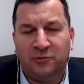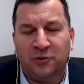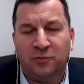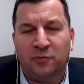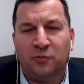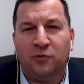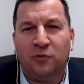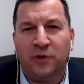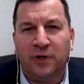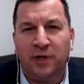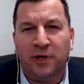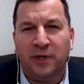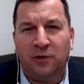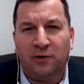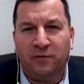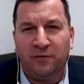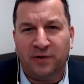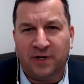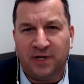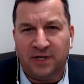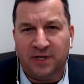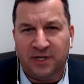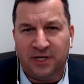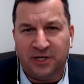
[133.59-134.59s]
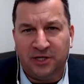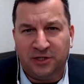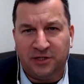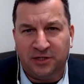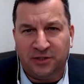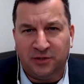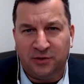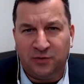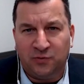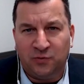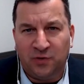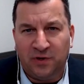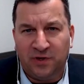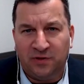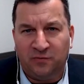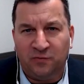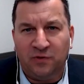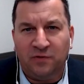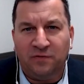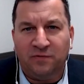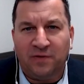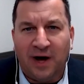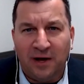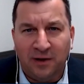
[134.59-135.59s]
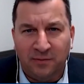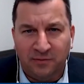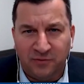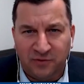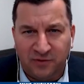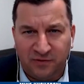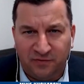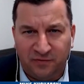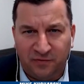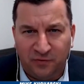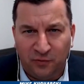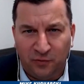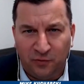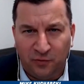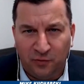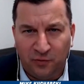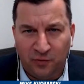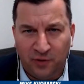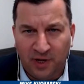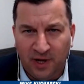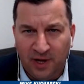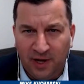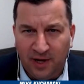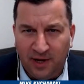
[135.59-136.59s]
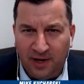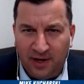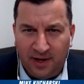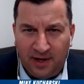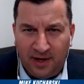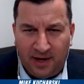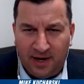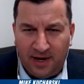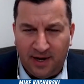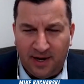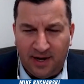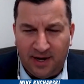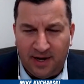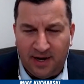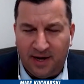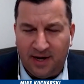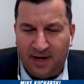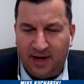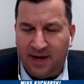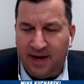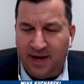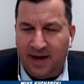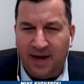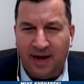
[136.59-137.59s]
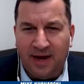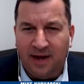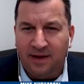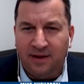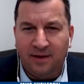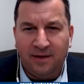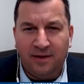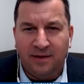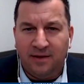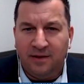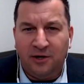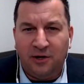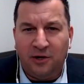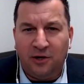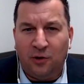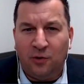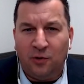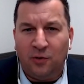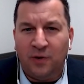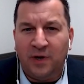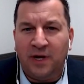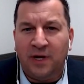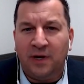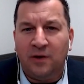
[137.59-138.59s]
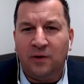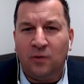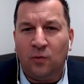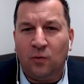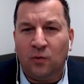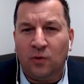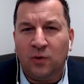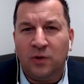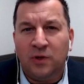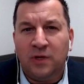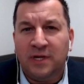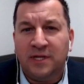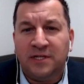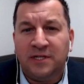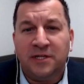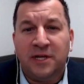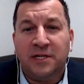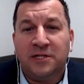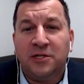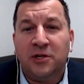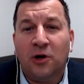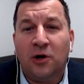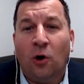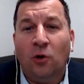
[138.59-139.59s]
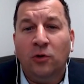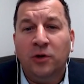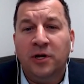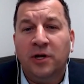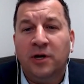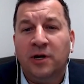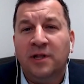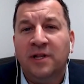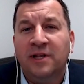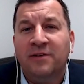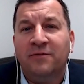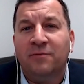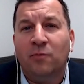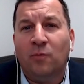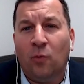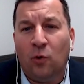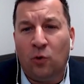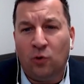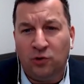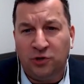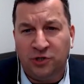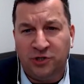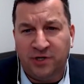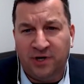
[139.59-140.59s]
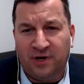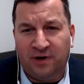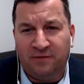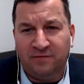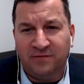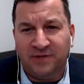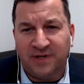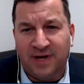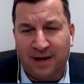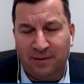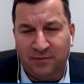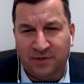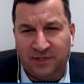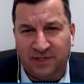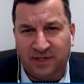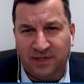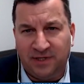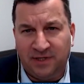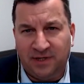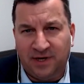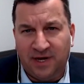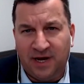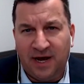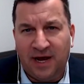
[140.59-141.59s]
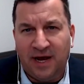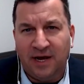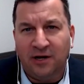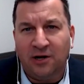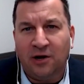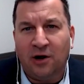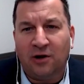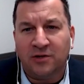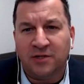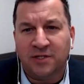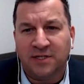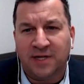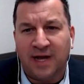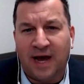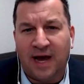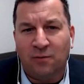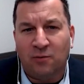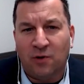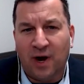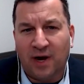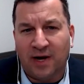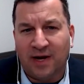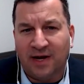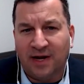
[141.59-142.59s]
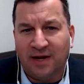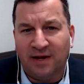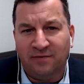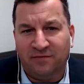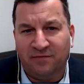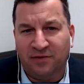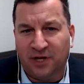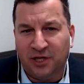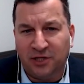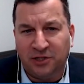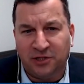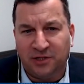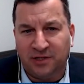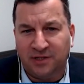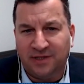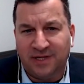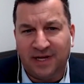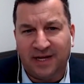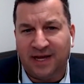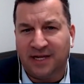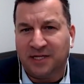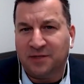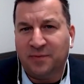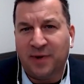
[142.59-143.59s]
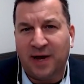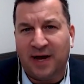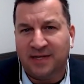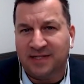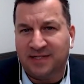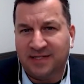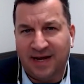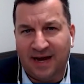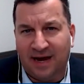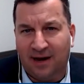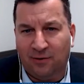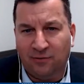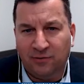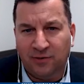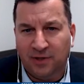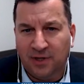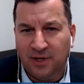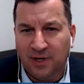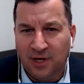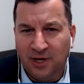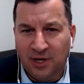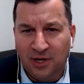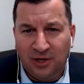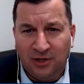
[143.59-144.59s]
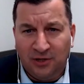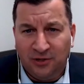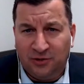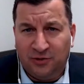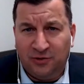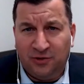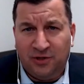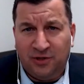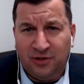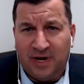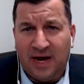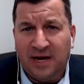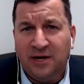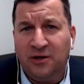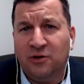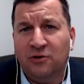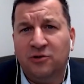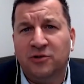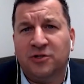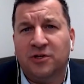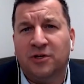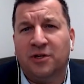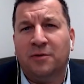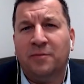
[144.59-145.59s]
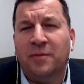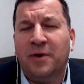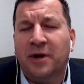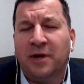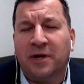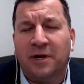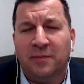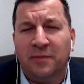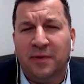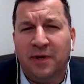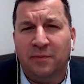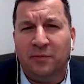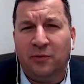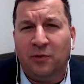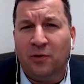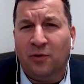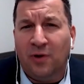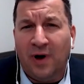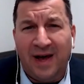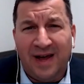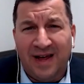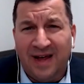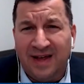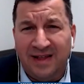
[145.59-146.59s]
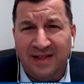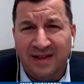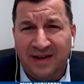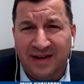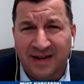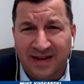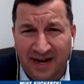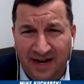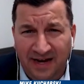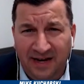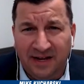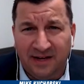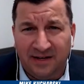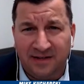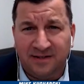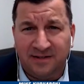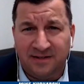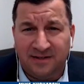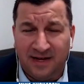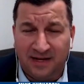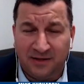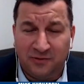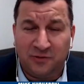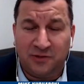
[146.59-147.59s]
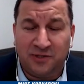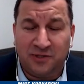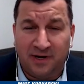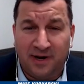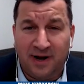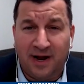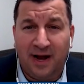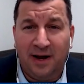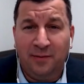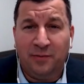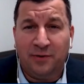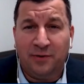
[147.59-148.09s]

up to pre COVID conditions with, with volumes of food. Uh, you know, it's, it's only going to leave more shelves empty and cause skyrocketing inflation that gets passed down to the end user, the American people, and, the Canadians. That's what's going to